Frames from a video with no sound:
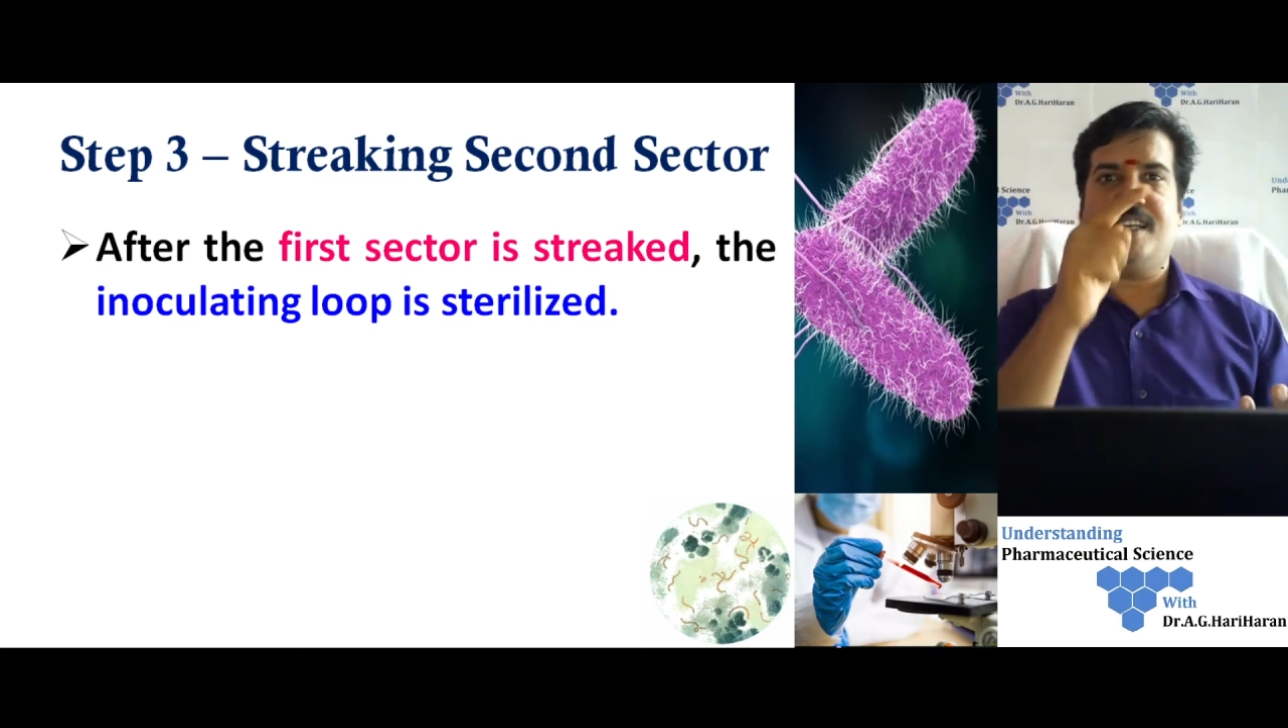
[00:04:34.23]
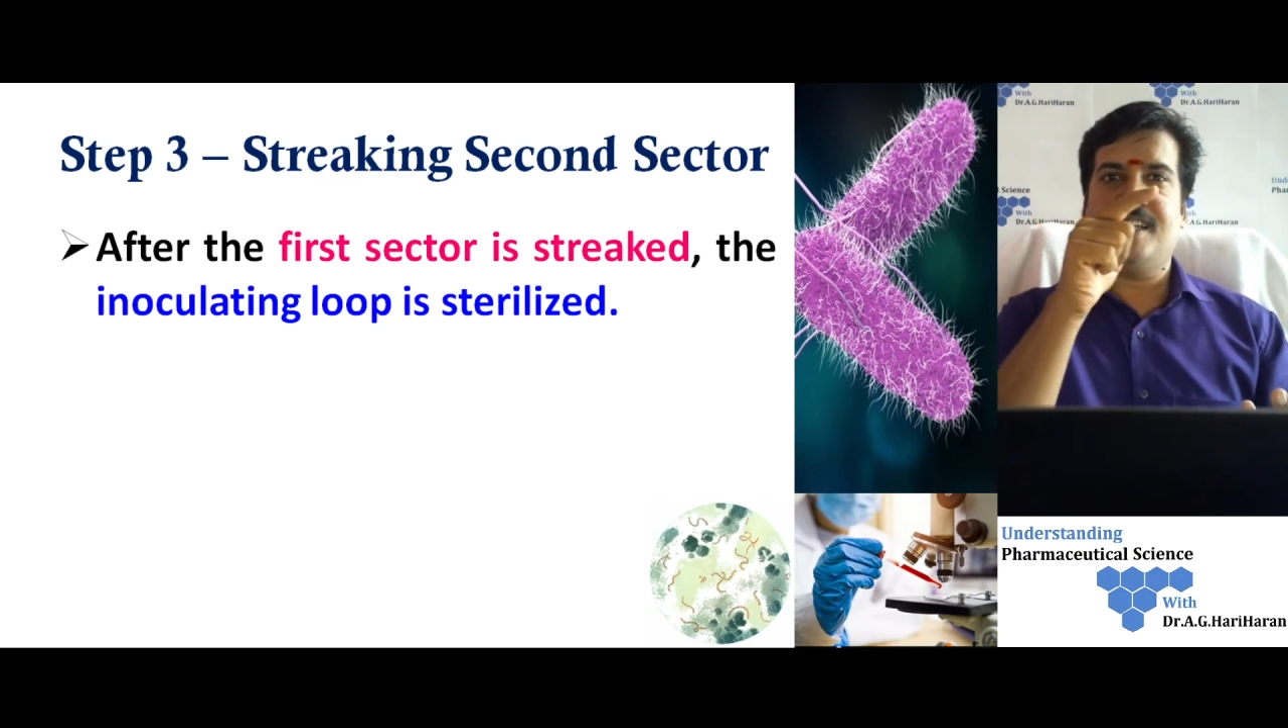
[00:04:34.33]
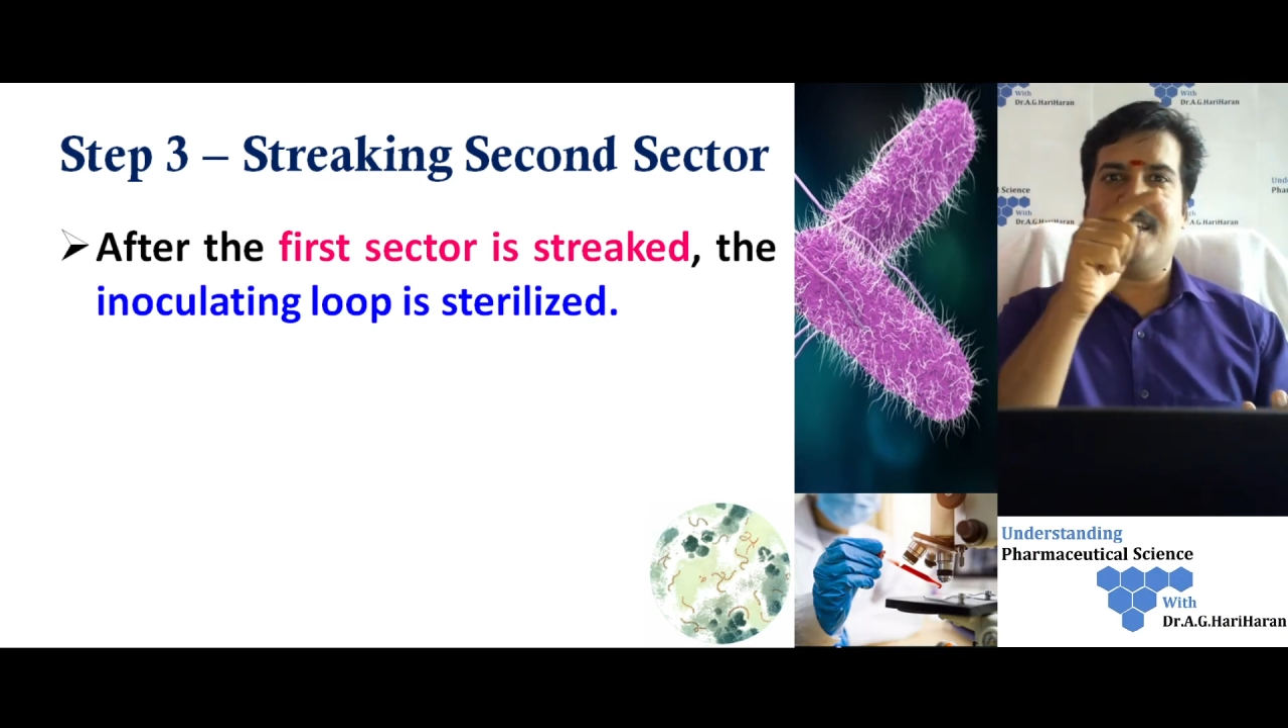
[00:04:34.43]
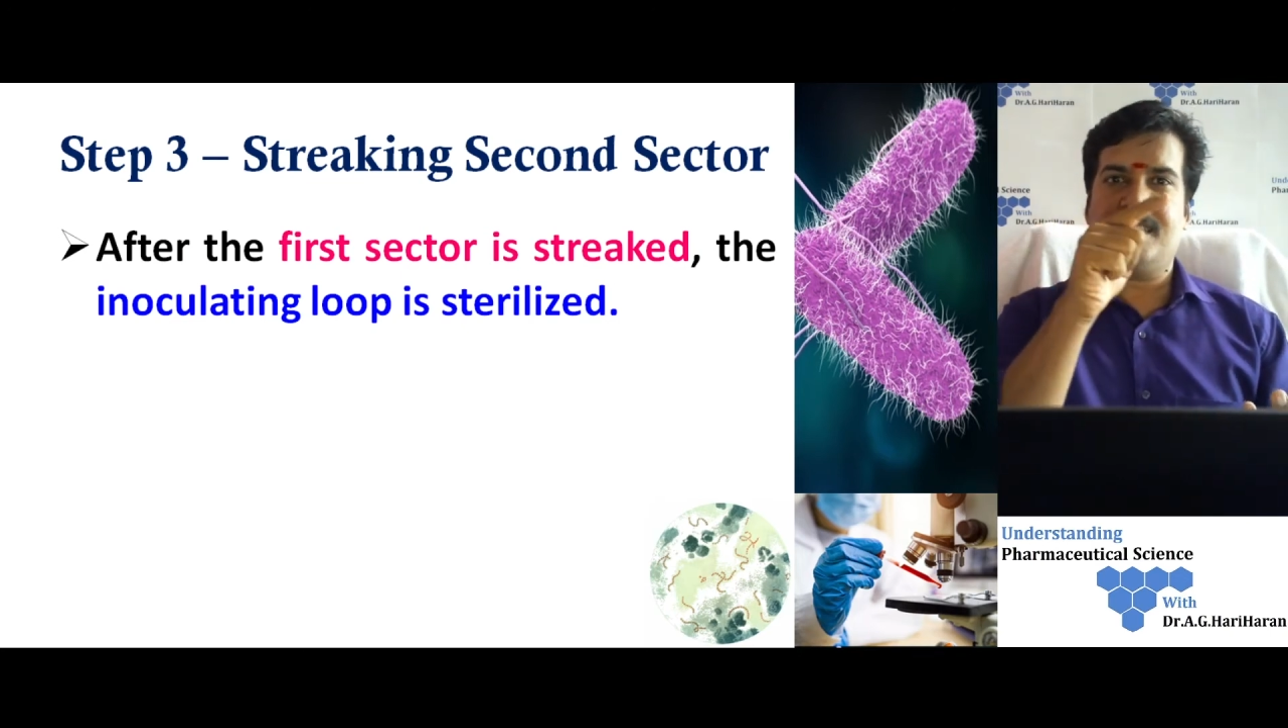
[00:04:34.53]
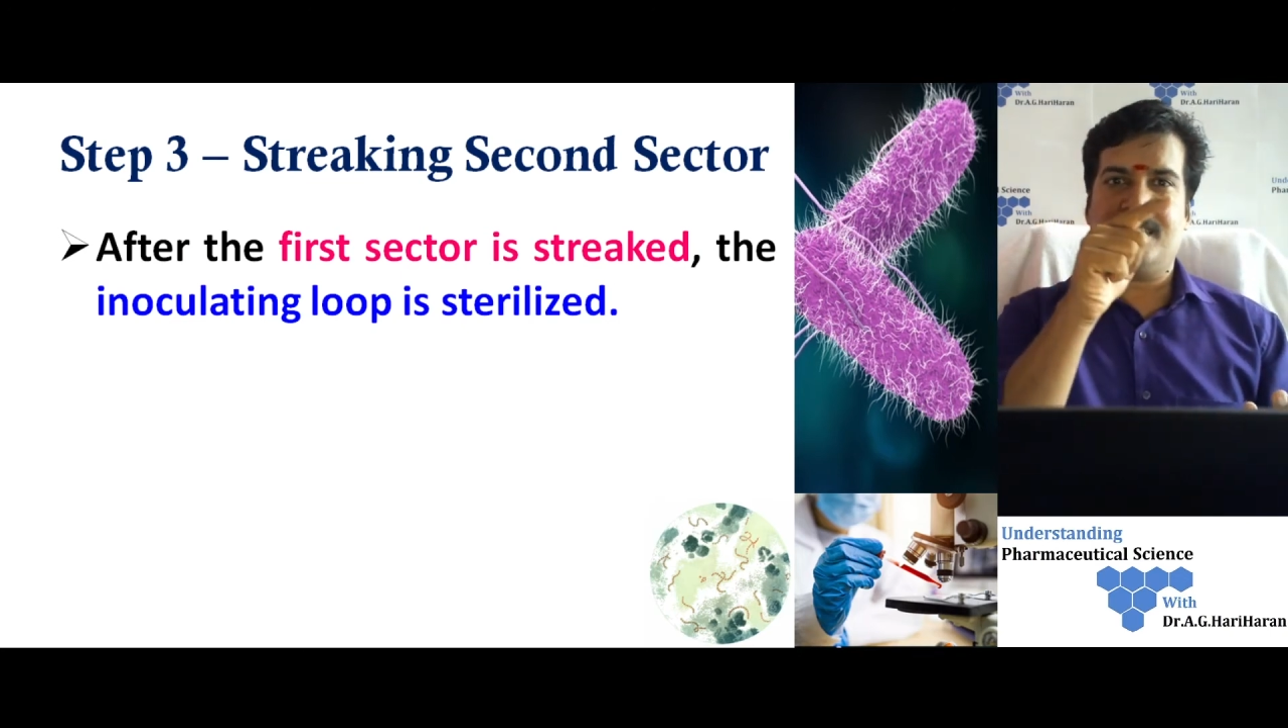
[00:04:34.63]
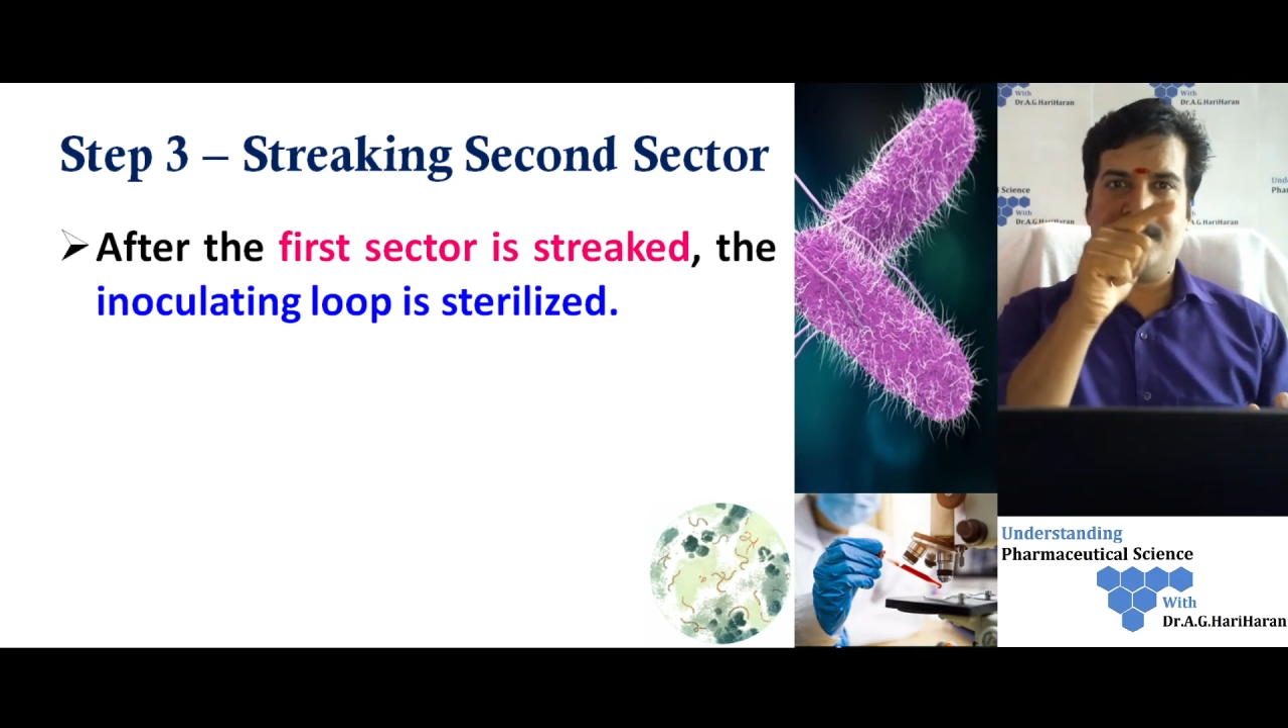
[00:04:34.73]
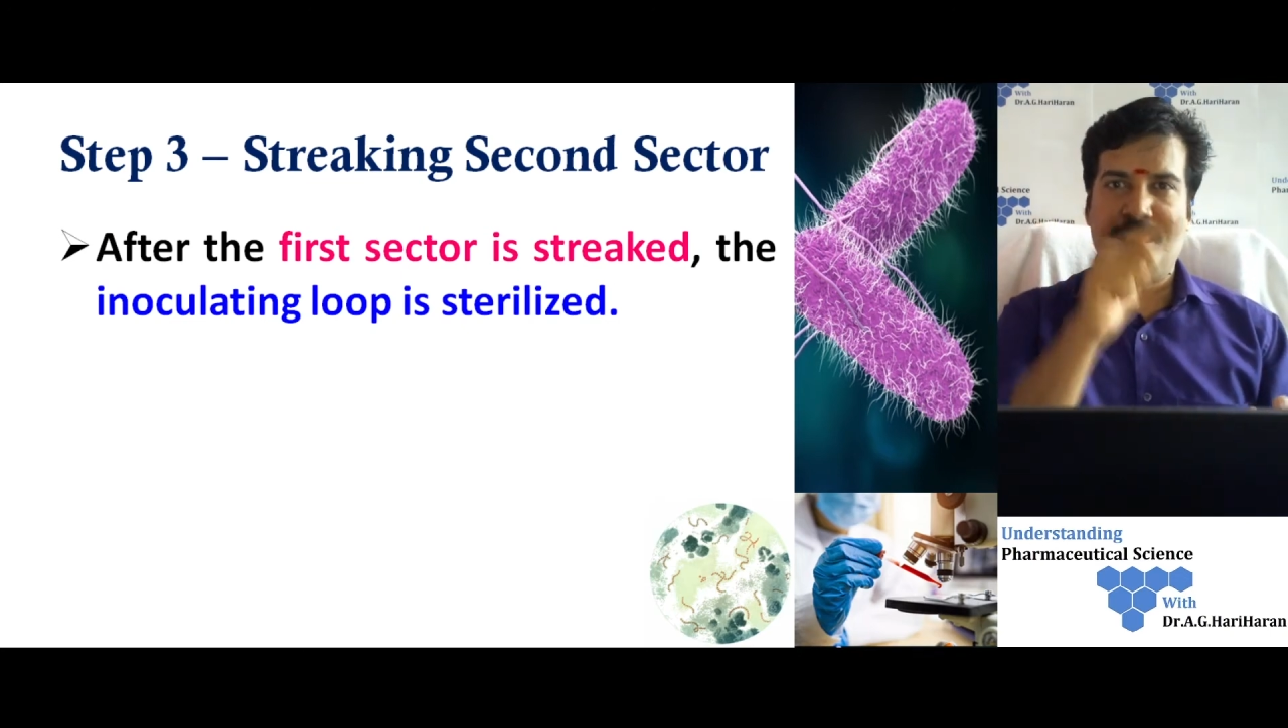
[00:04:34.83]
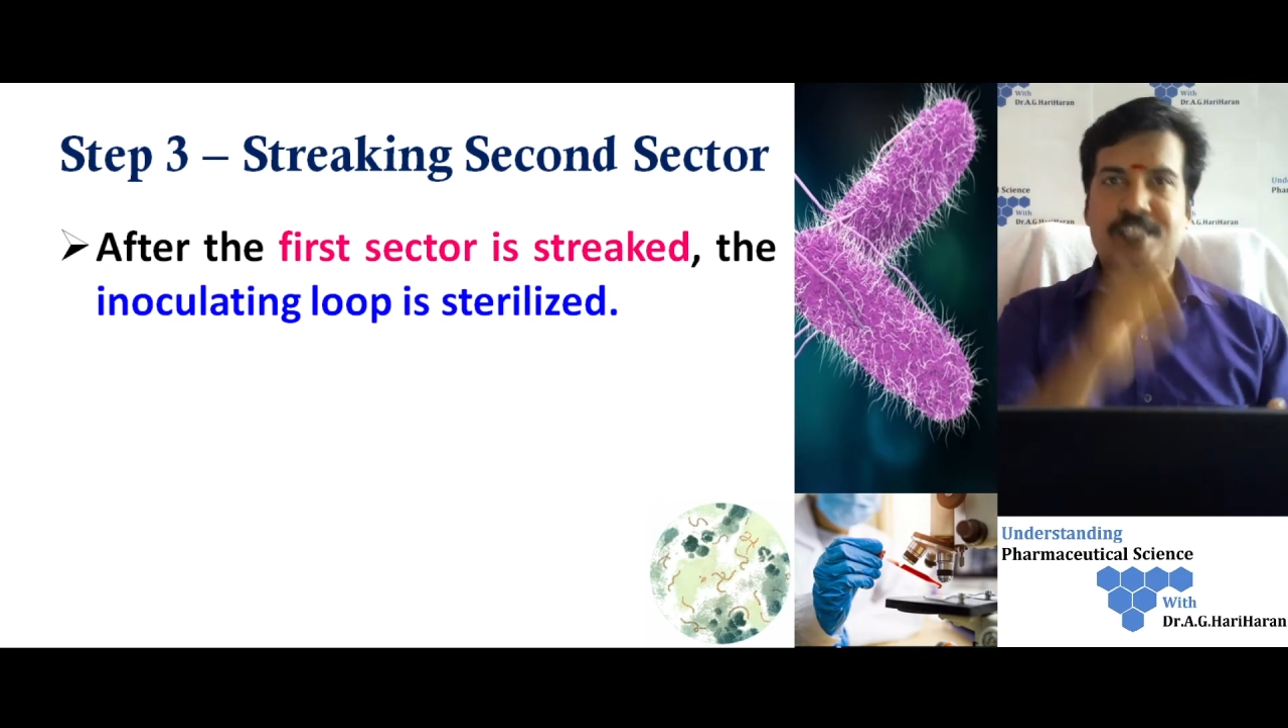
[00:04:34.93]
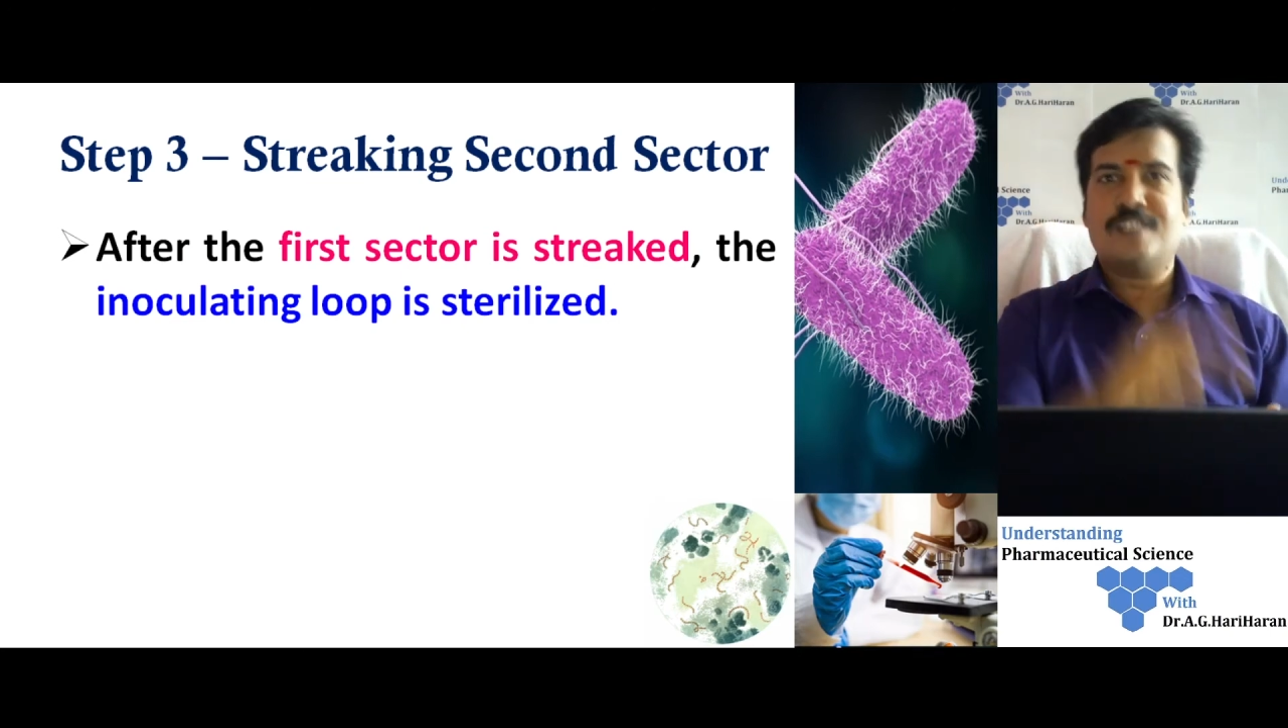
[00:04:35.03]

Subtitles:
is